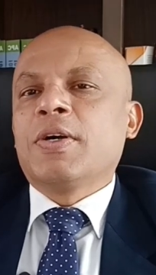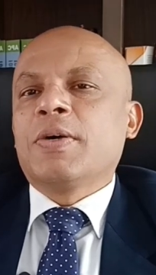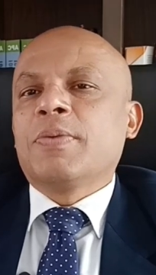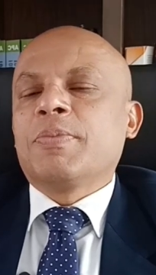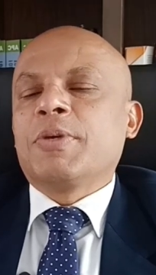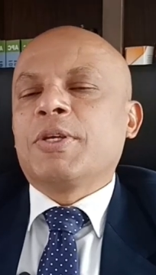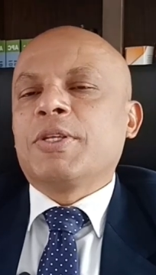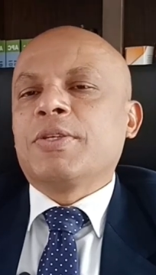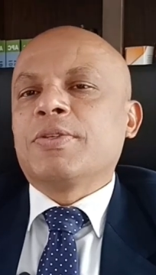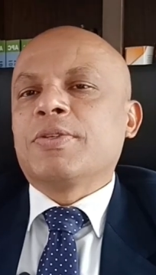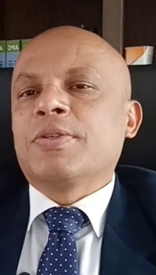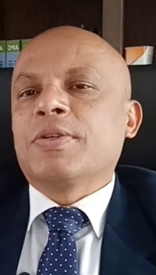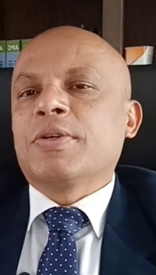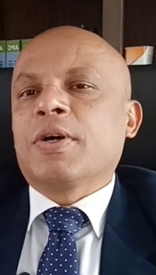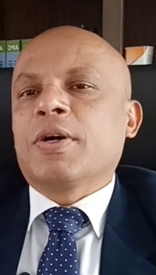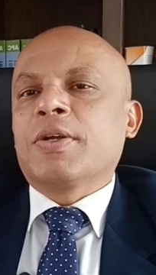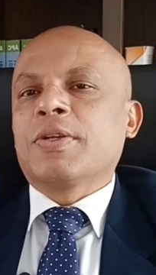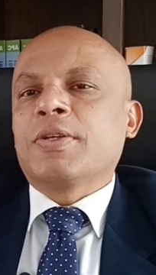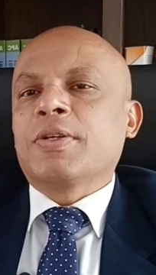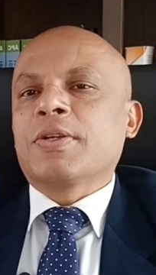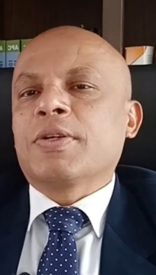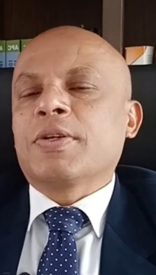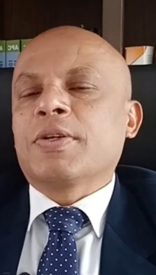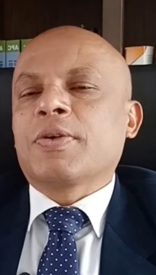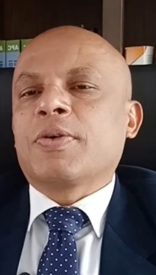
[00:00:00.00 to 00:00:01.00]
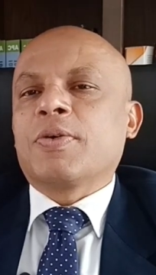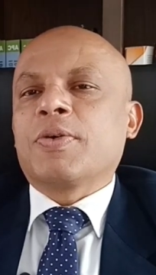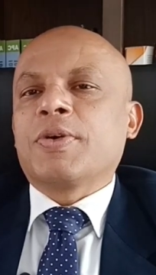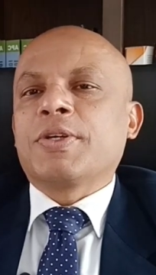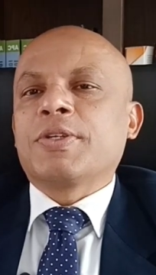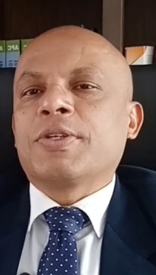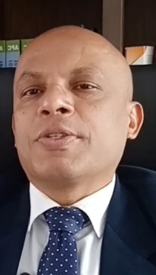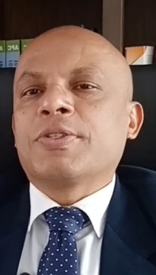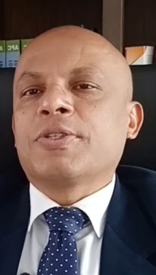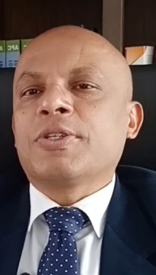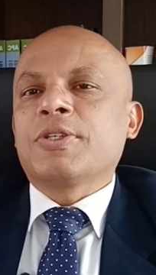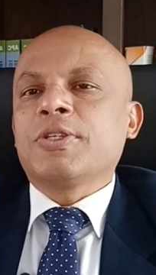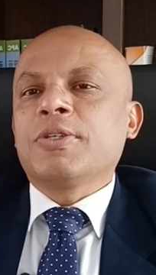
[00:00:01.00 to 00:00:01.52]
been
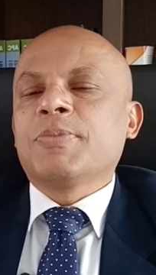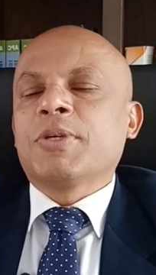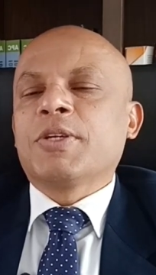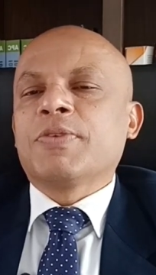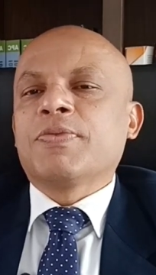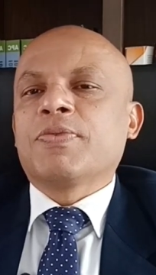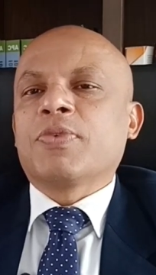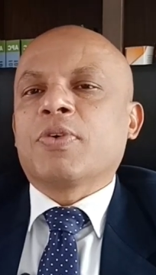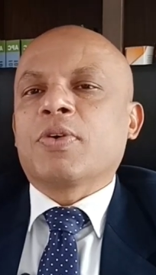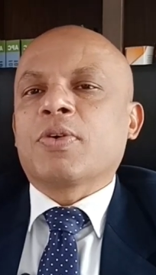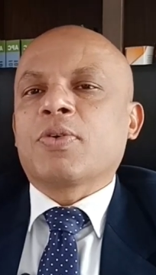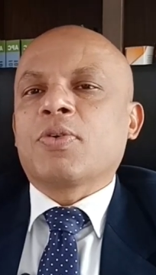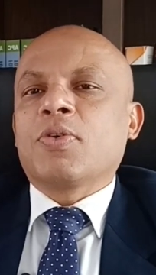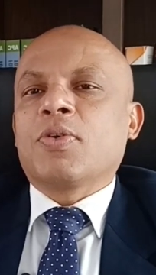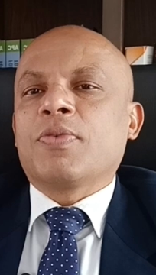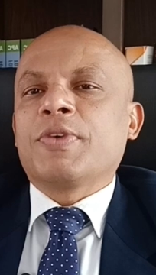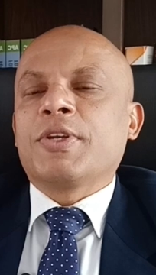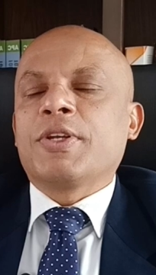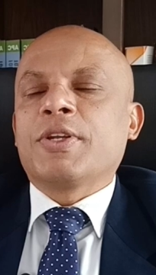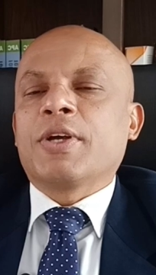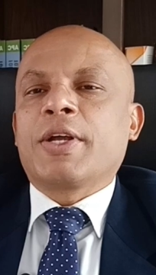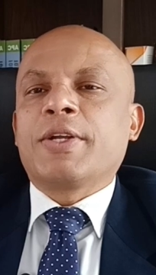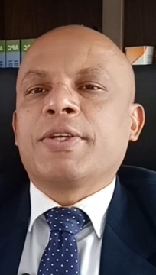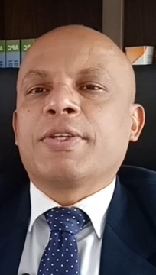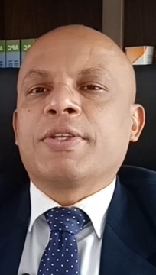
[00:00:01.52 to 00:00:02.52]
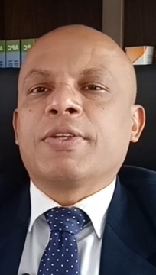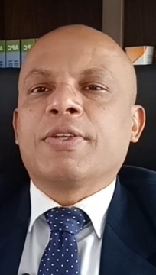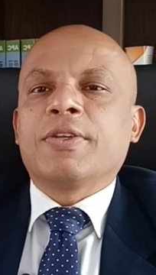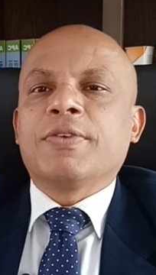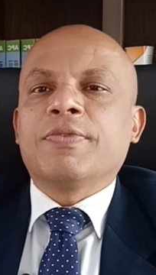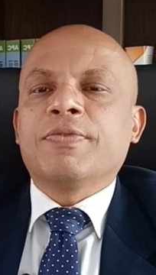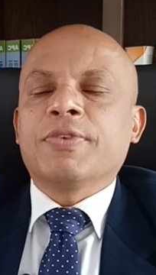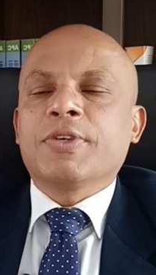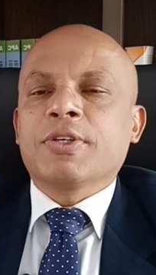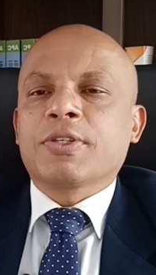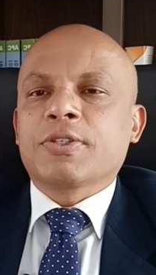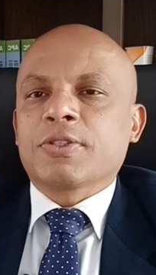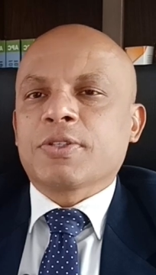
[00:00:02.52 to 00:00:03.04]
undergoing treatment for COVID-19
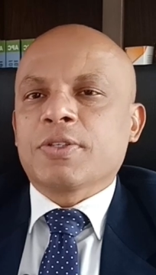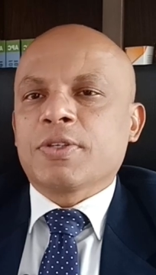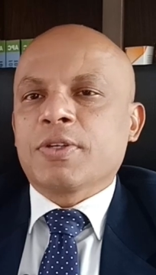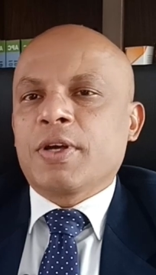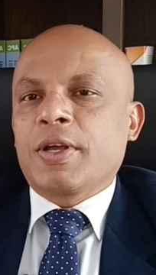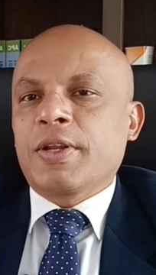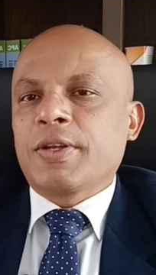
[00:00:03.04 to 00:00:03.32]
infection,